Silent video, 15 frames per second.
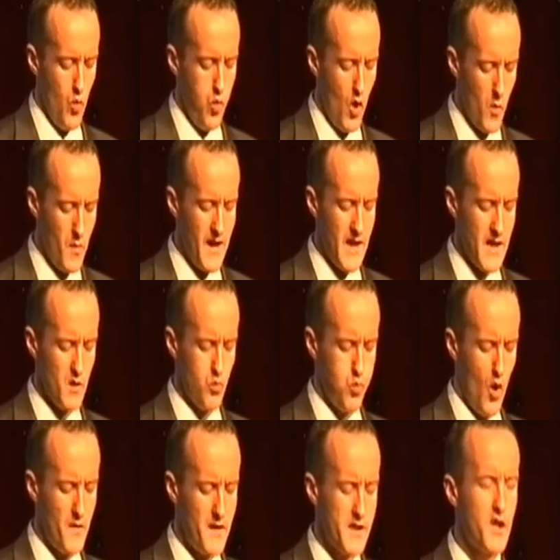
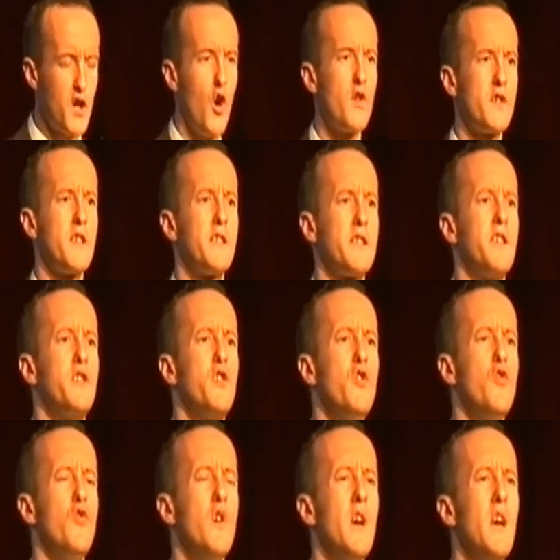What this caused us to
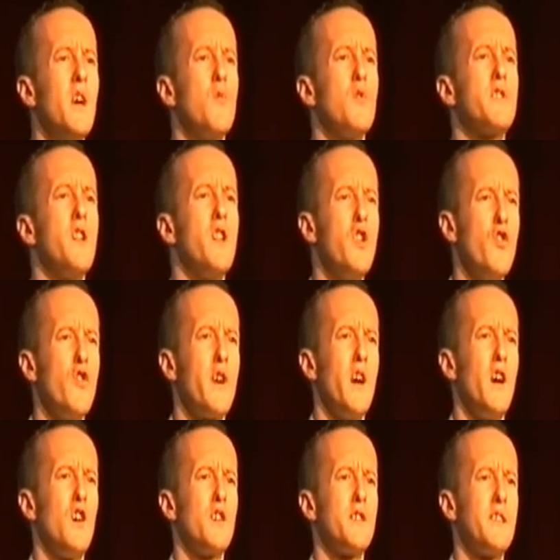do was look
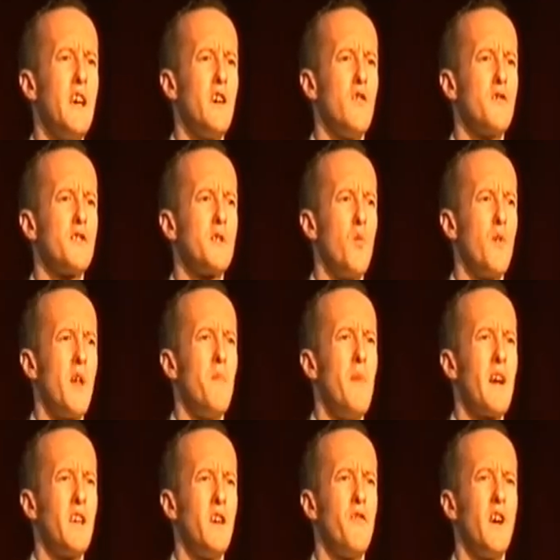at ourselves with a
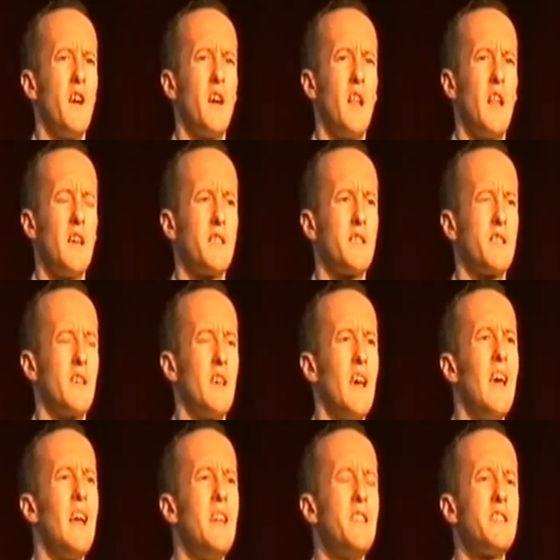magnifying glass,
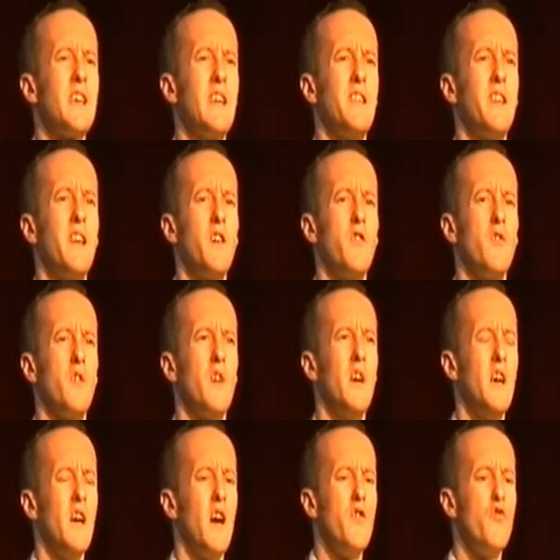inside and out,
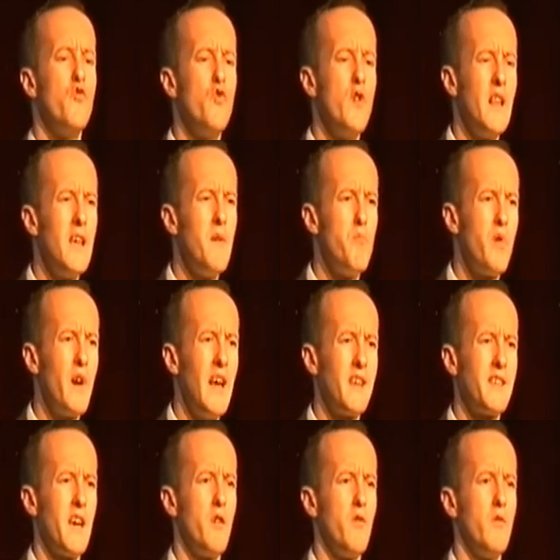and really break
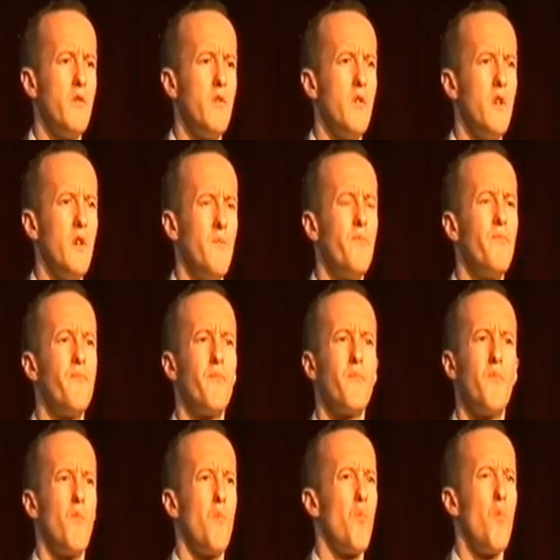down
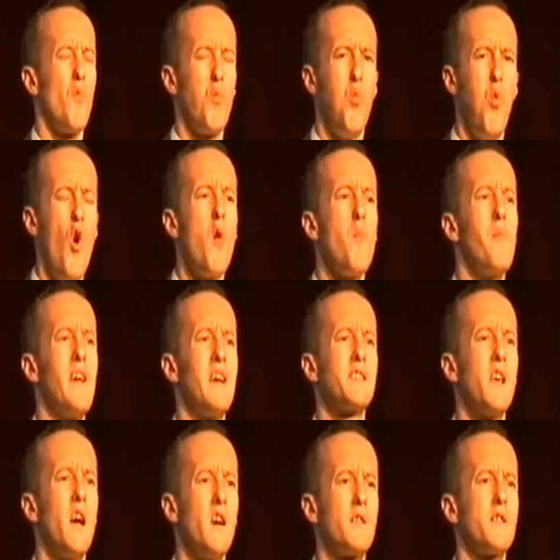what makes
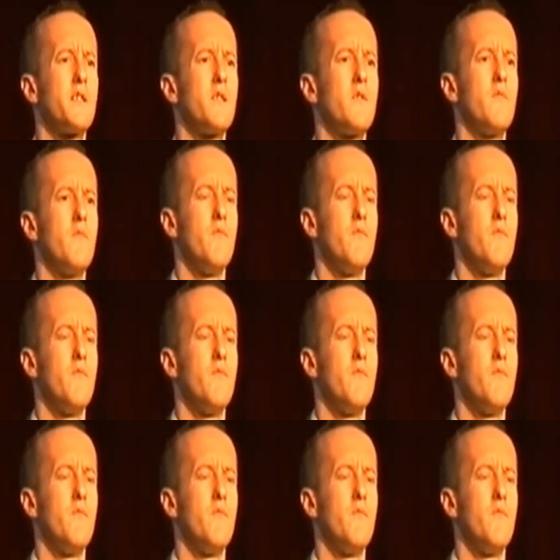us.